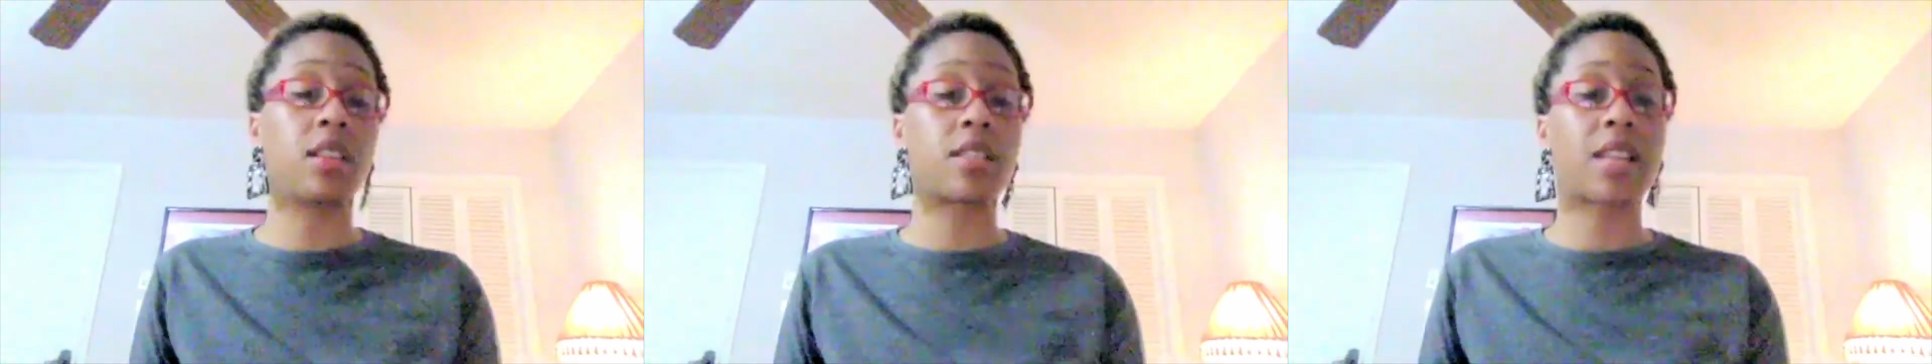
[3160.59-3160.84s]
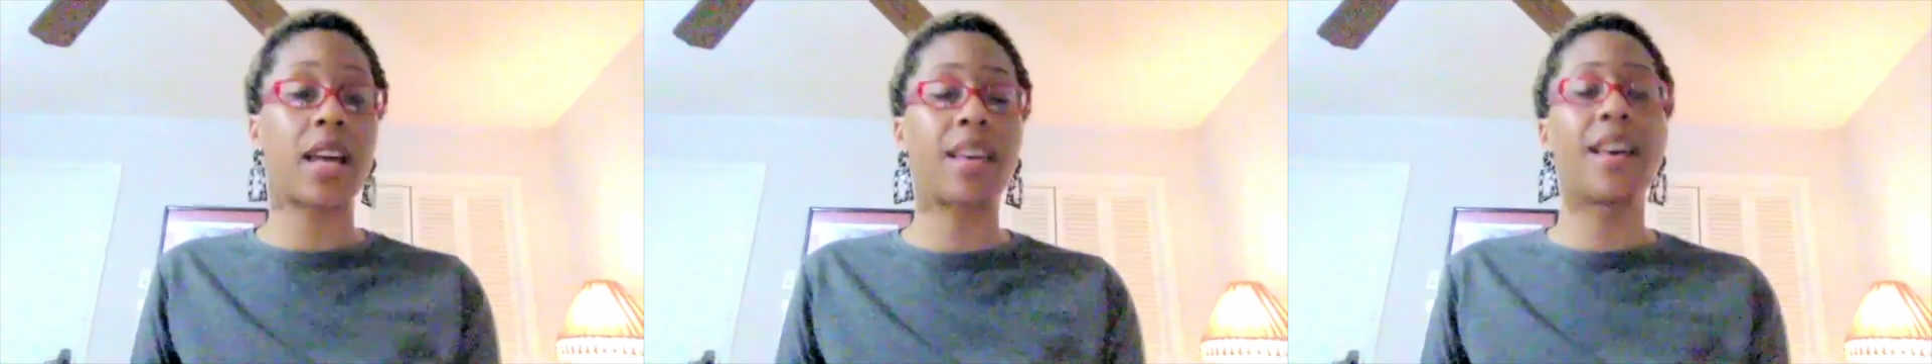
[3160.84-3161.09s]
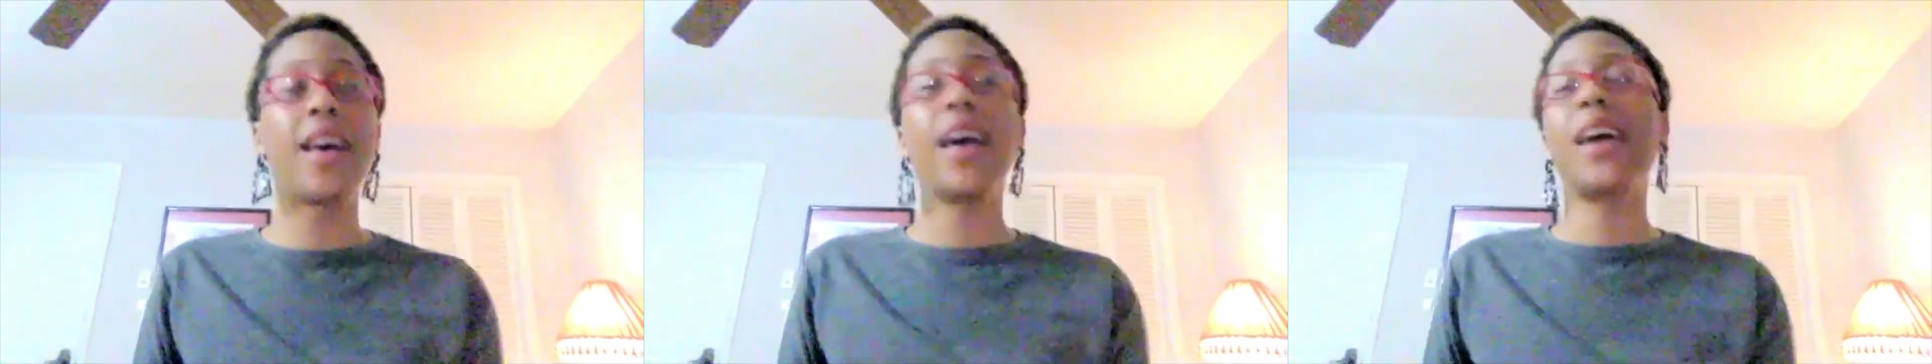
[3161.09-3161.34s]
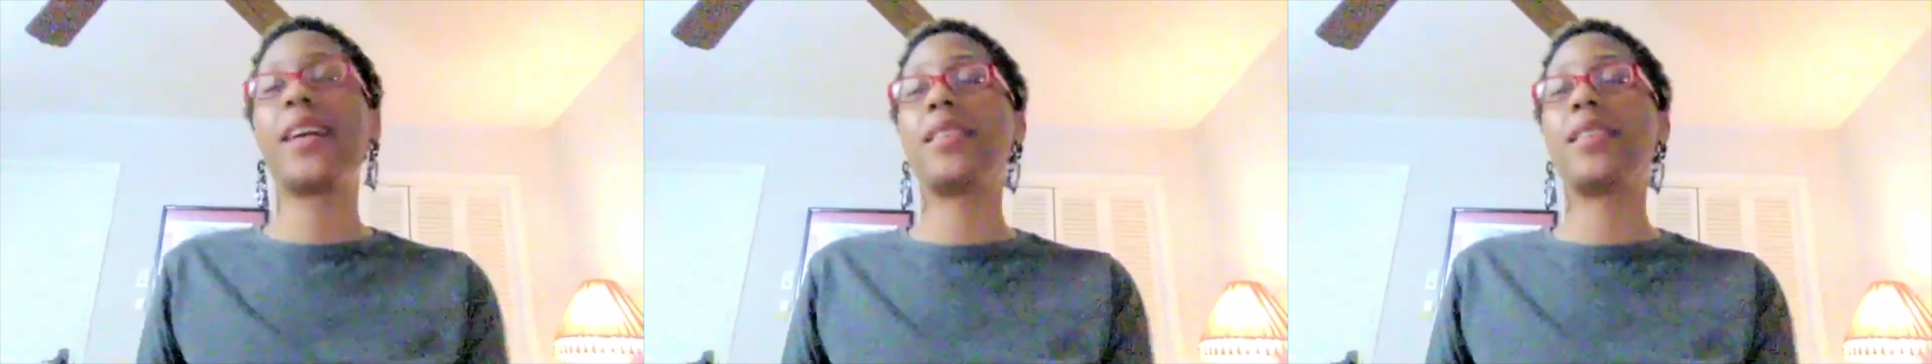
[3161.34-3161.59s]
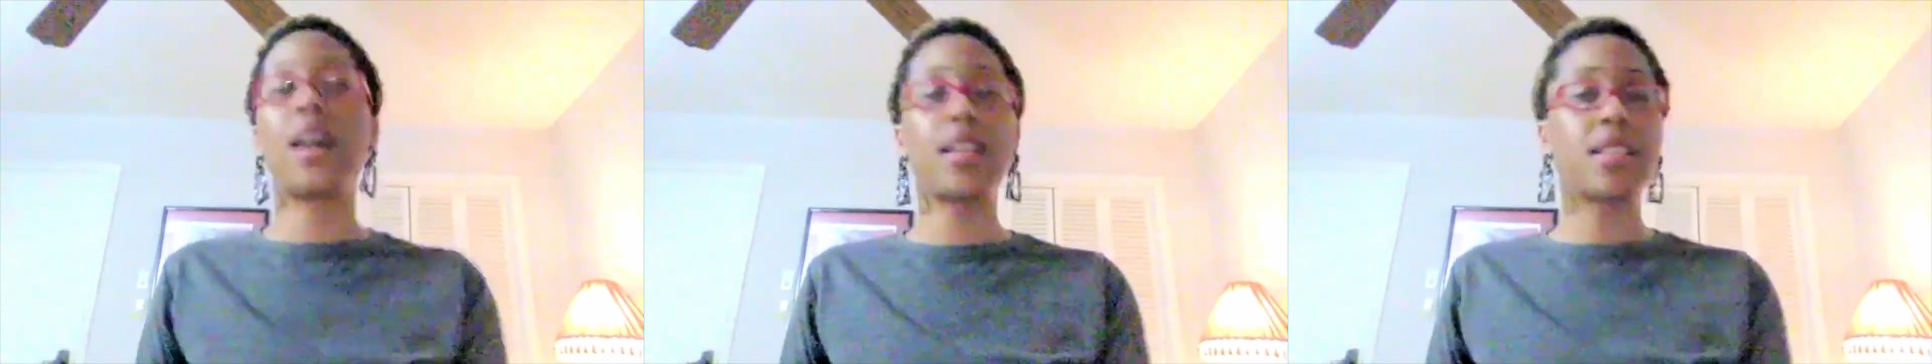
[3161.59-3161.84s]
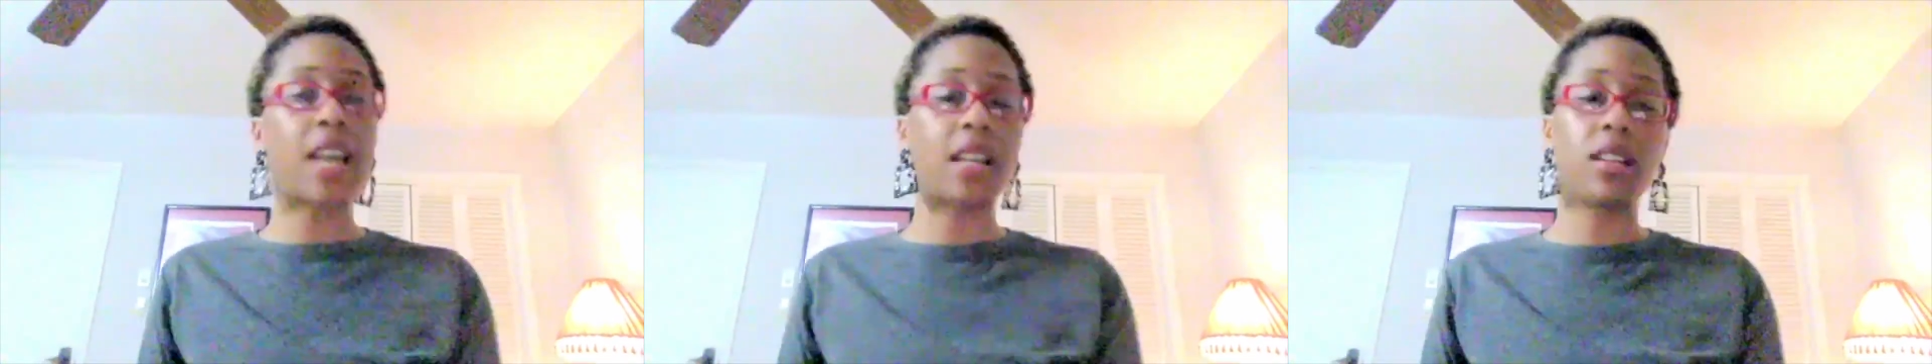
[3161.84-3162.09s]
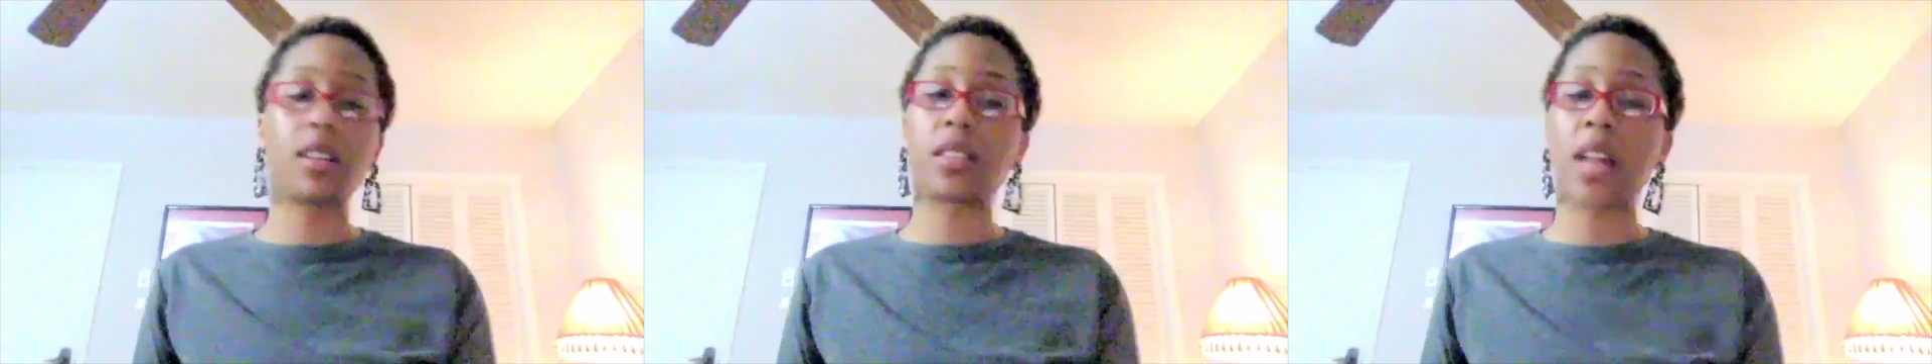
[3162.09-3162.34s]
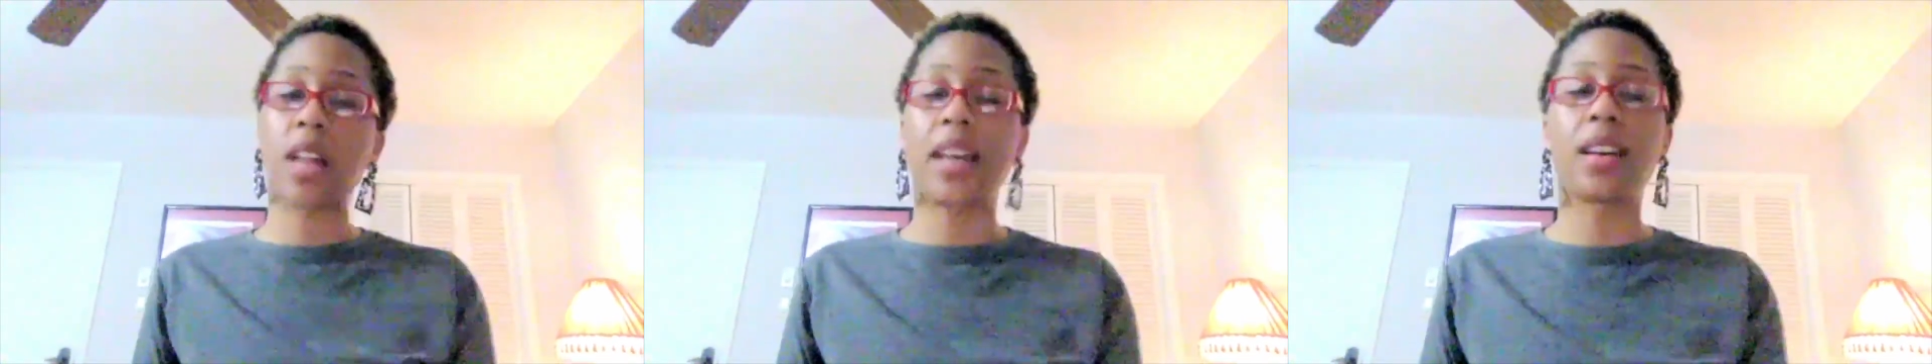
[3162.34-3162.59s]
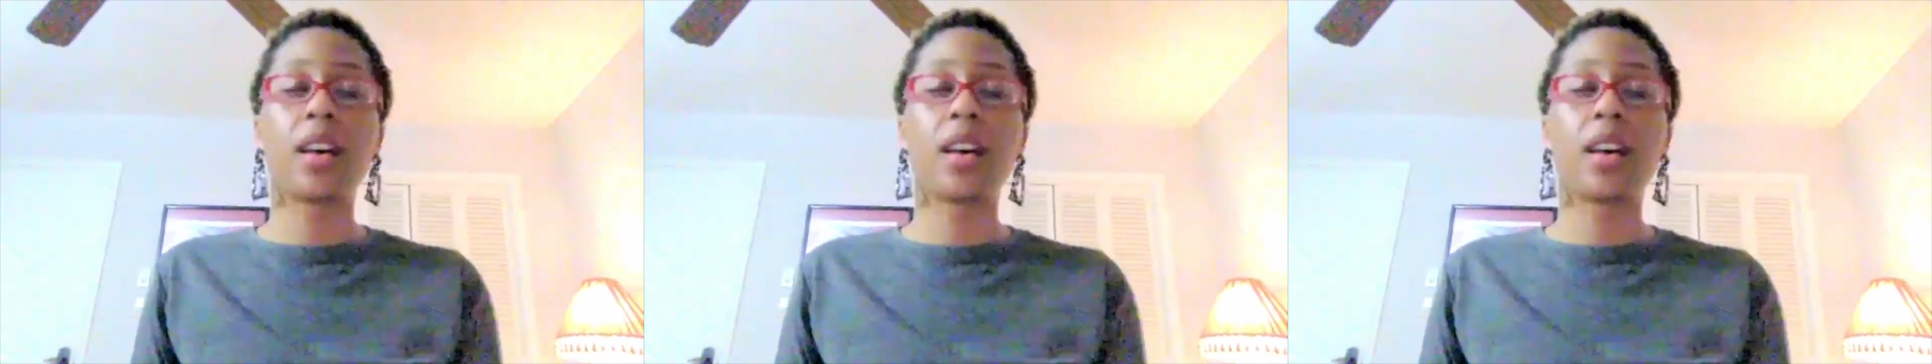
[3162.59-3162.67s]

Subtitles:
like. It does not look like,